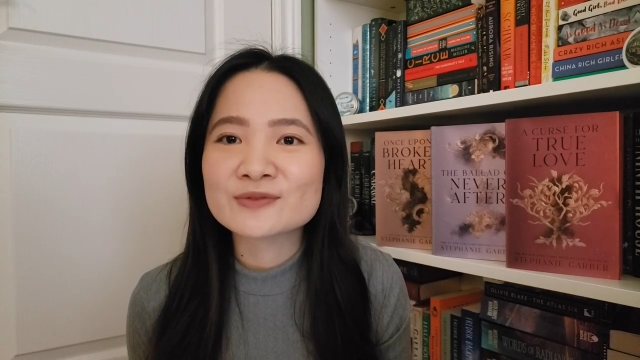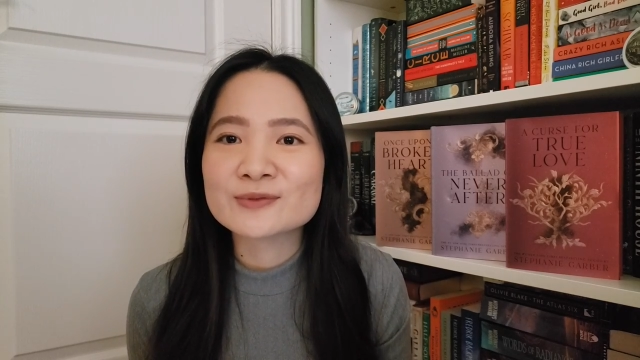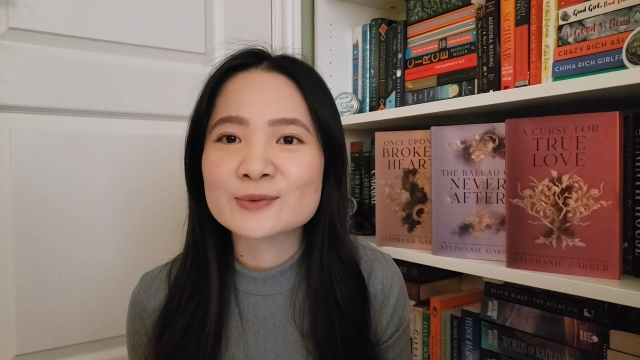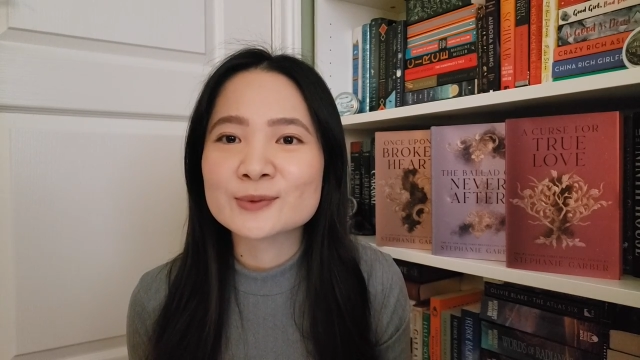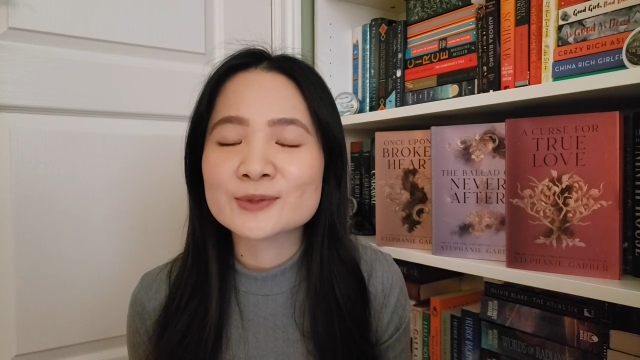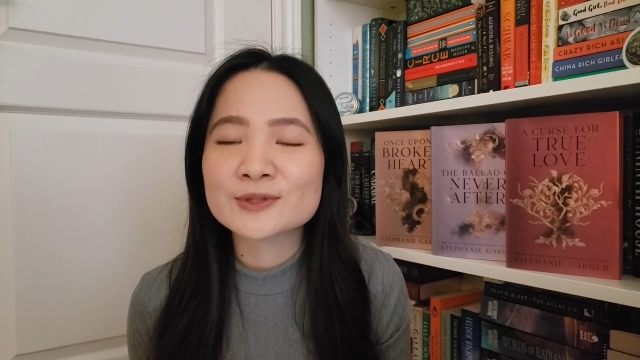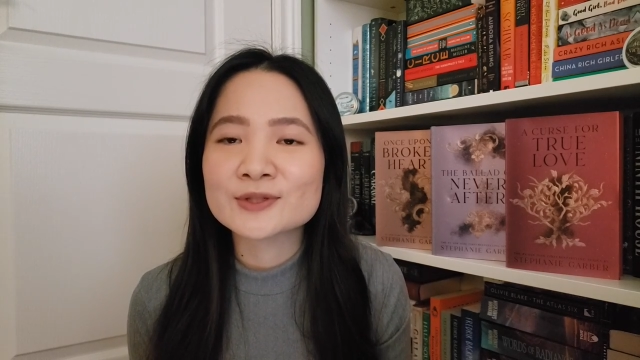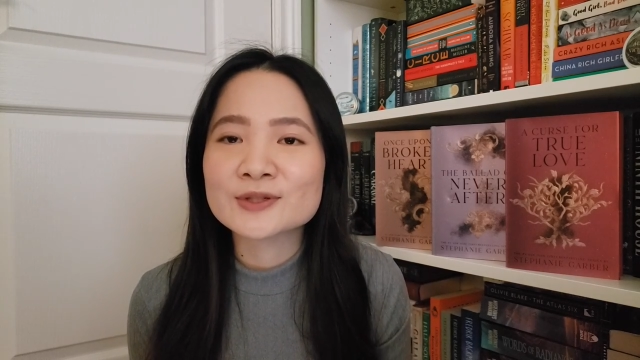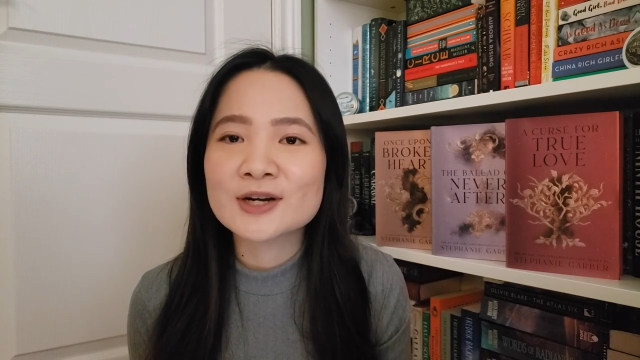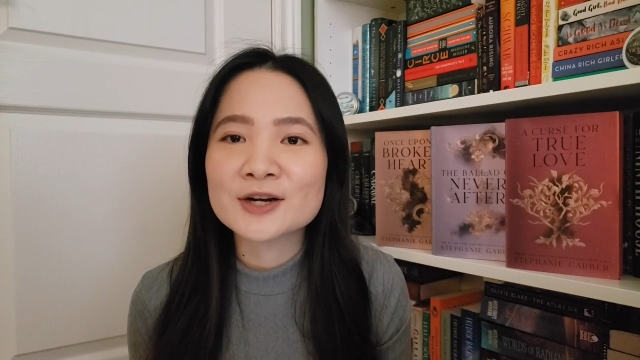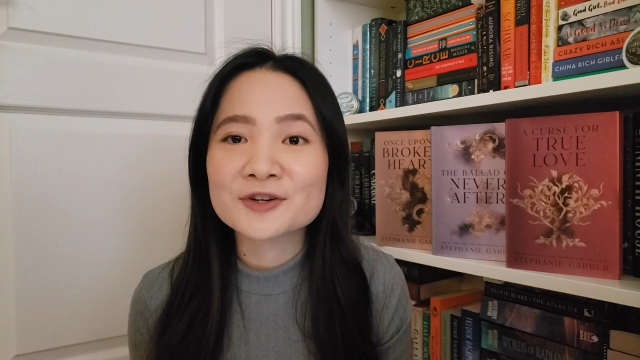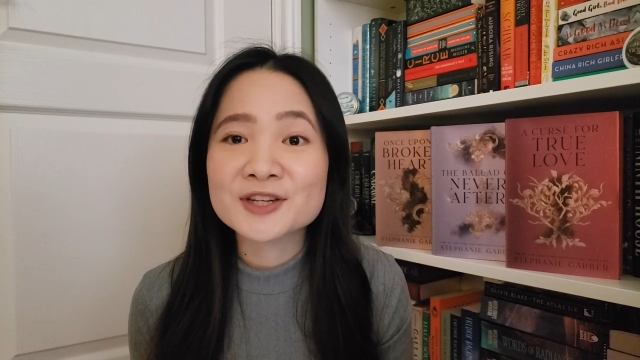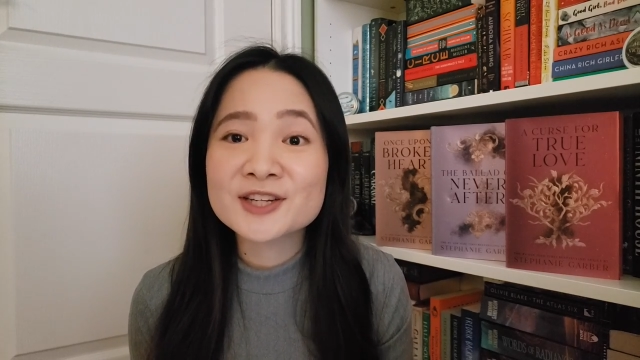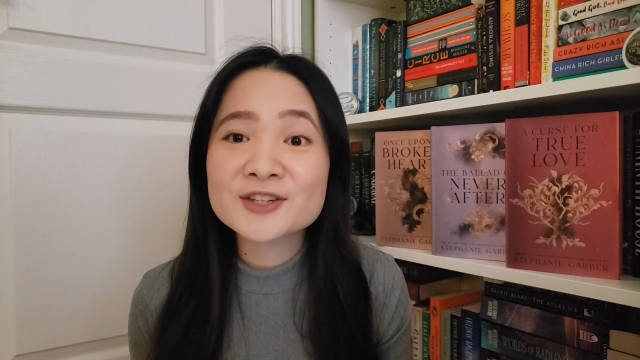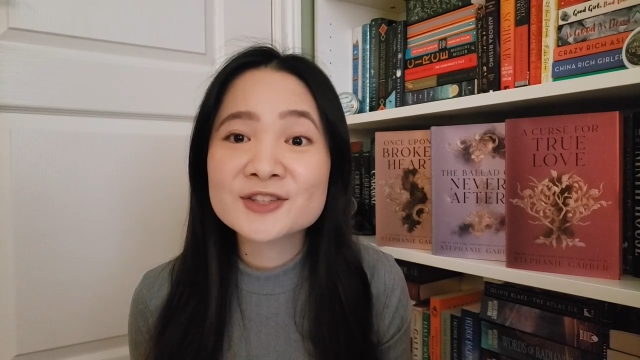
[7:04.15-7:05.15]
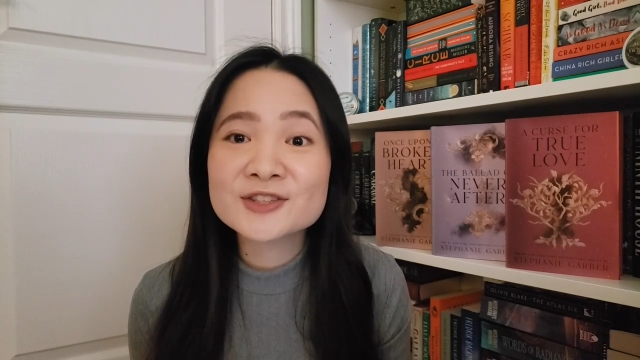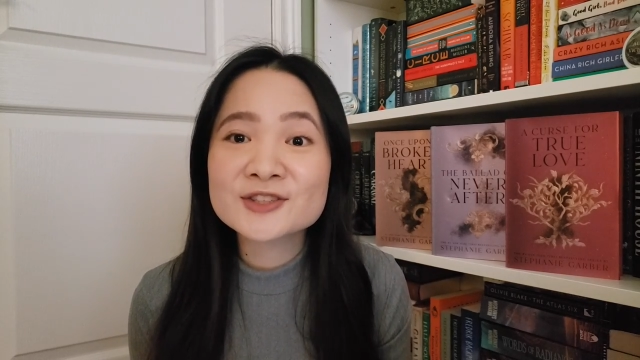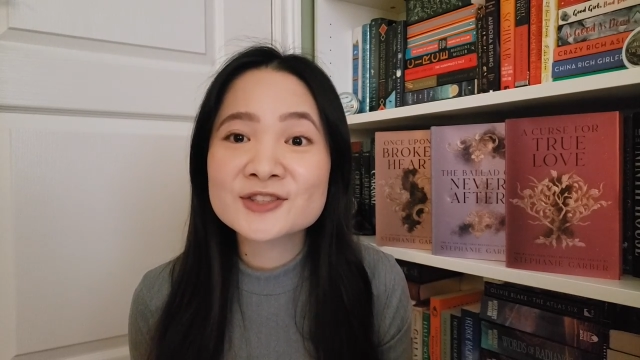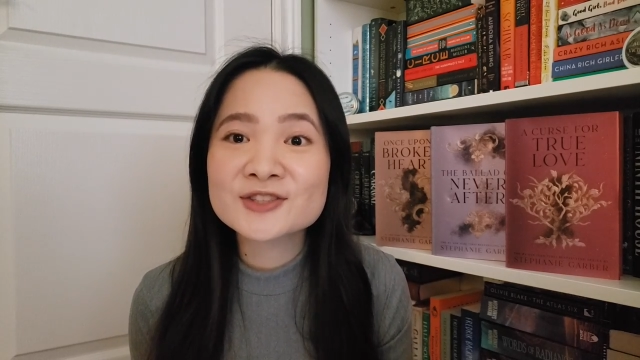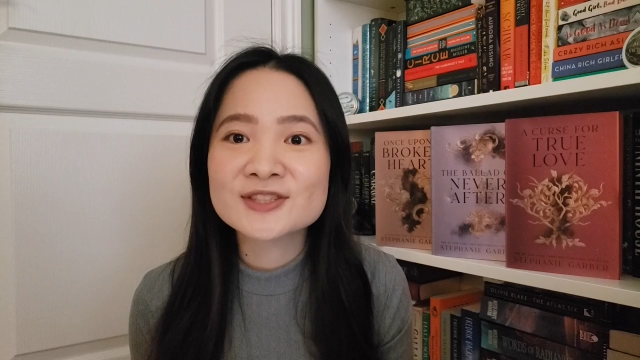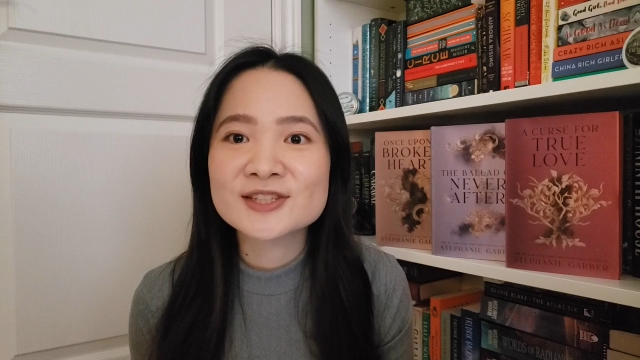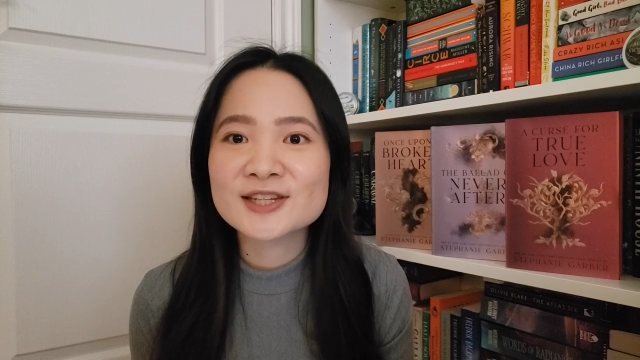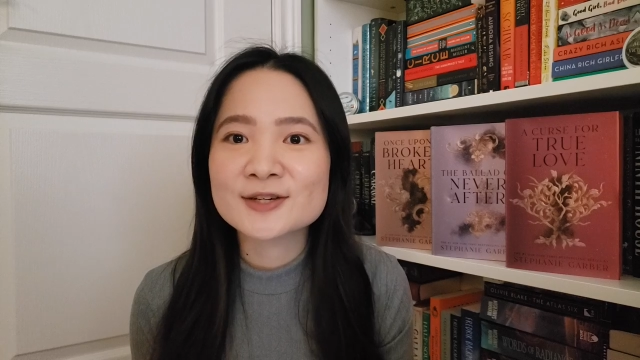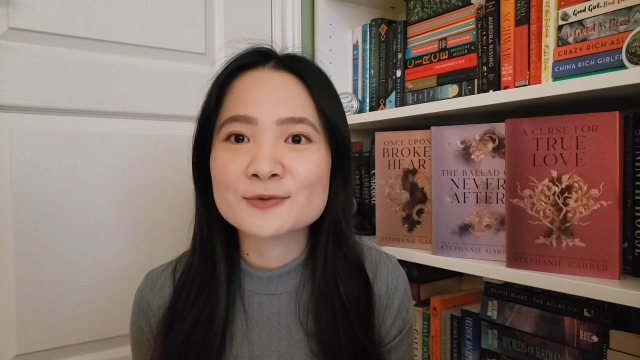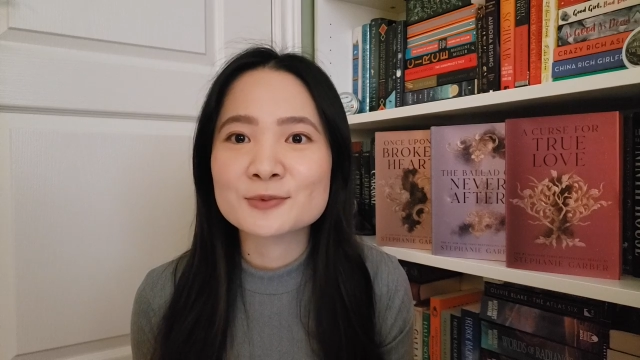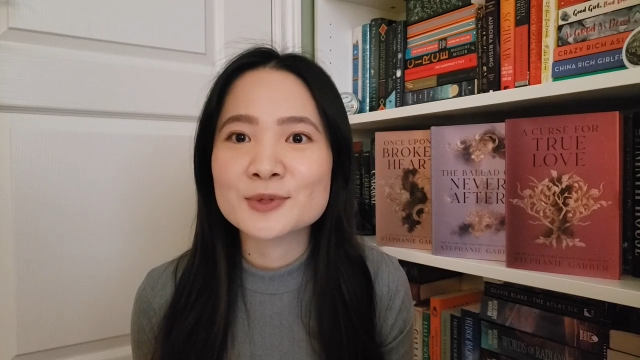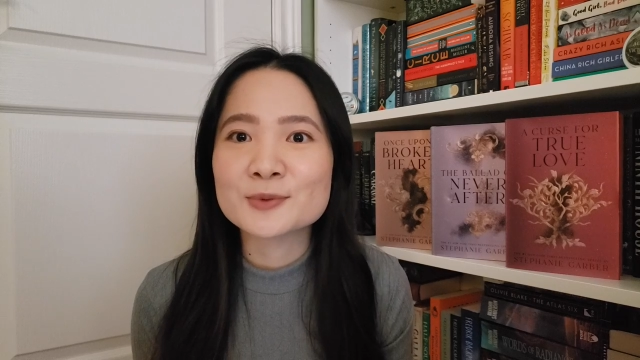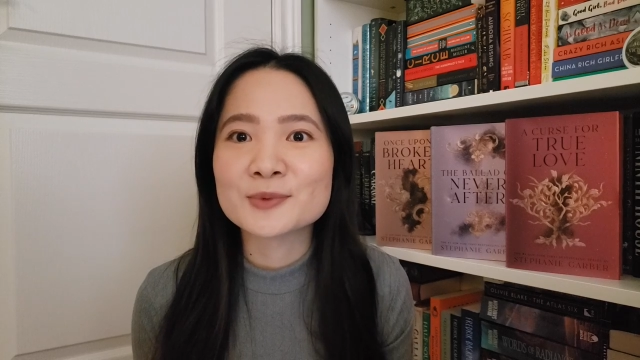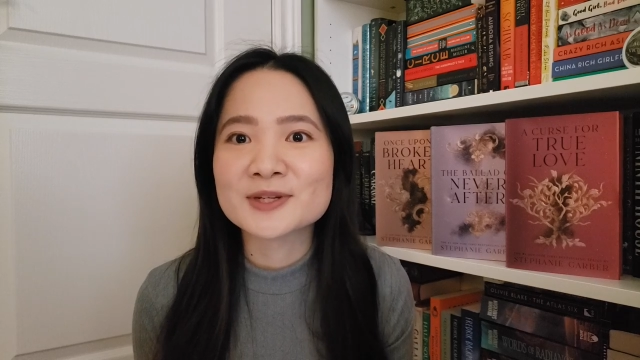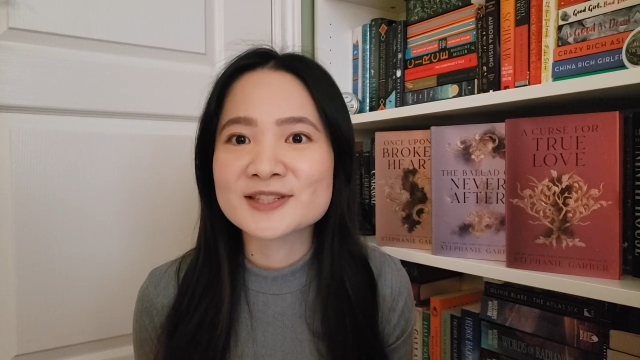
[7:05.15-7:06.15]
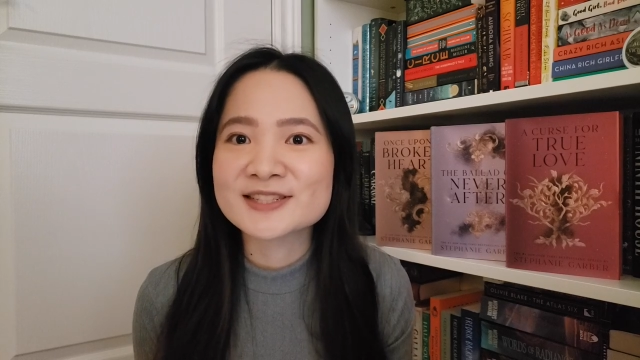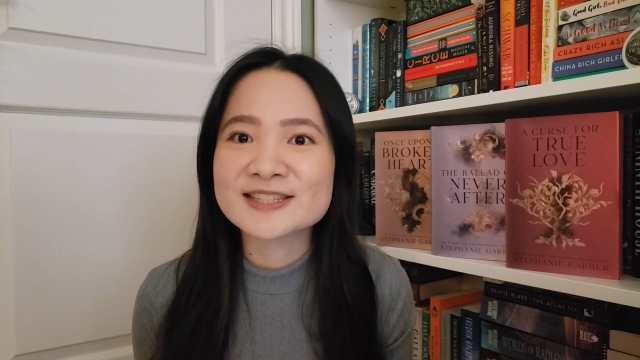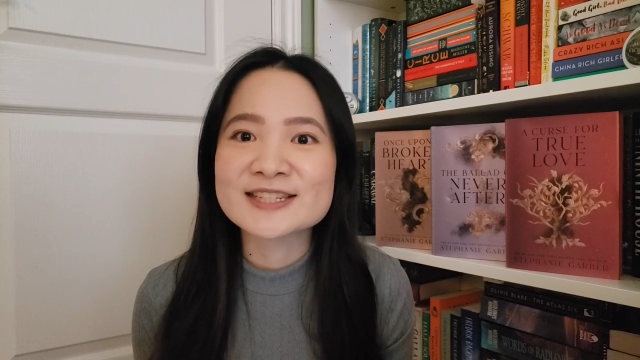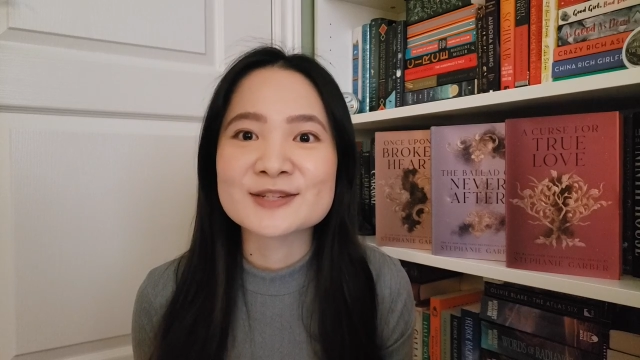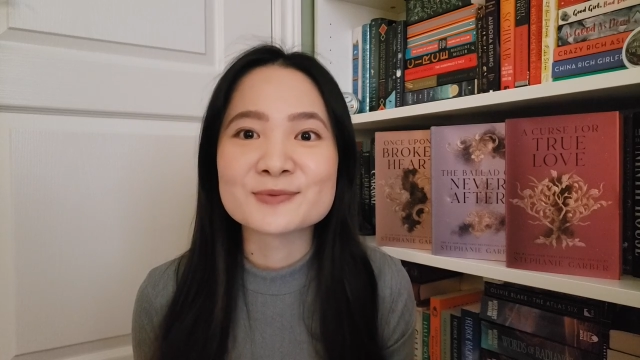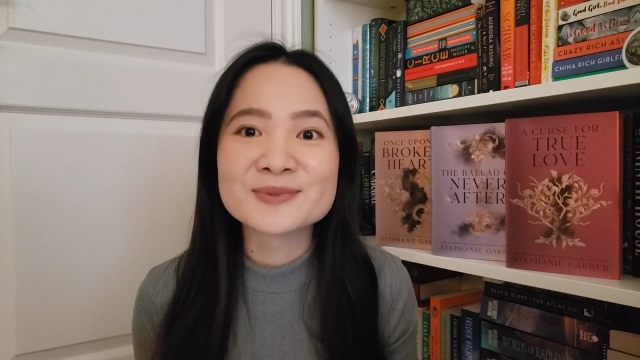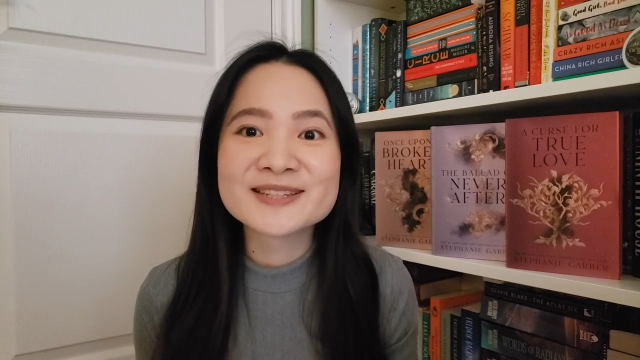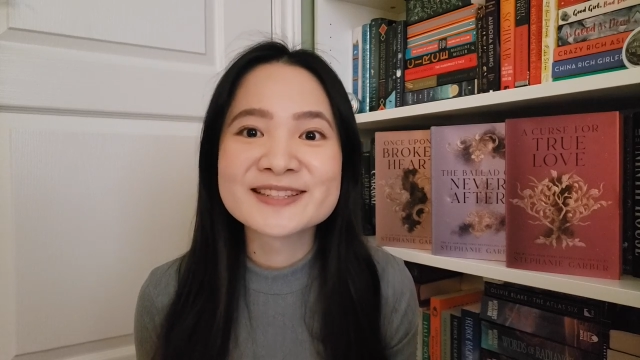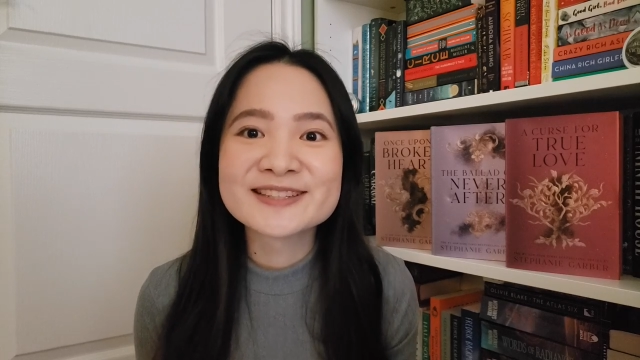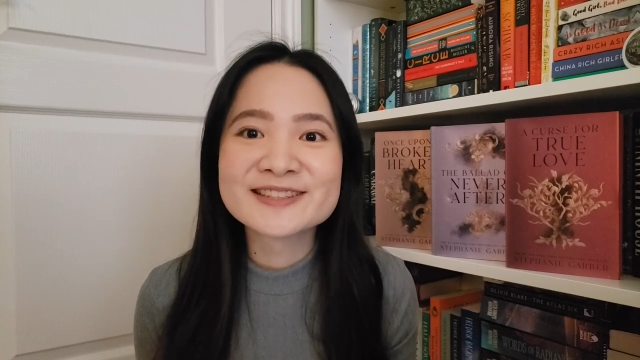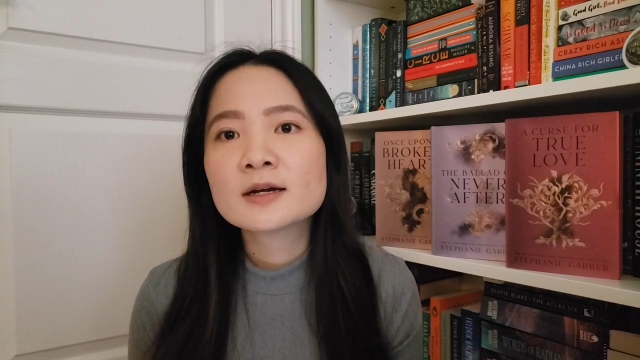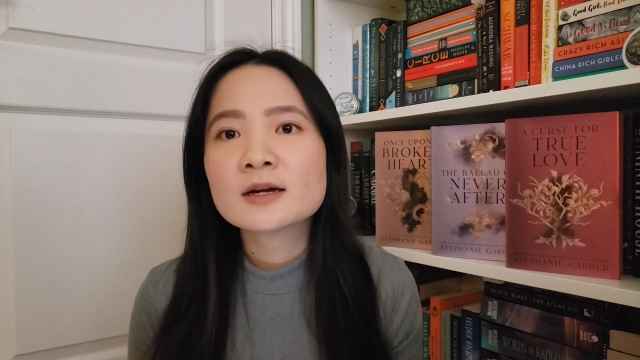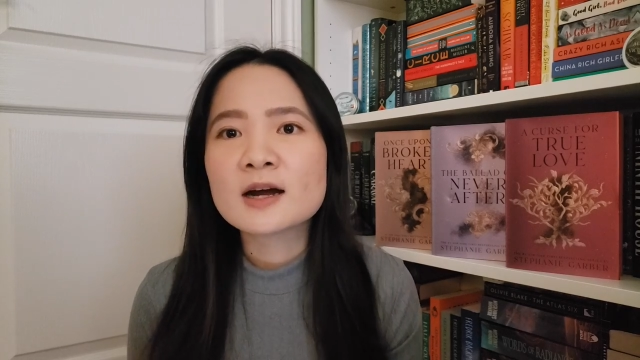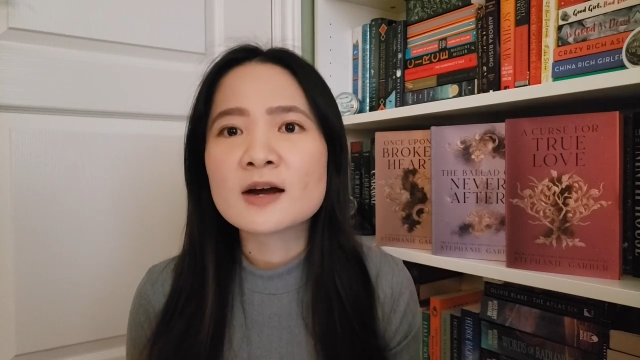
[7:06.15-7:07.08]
for our characters that we want to see win.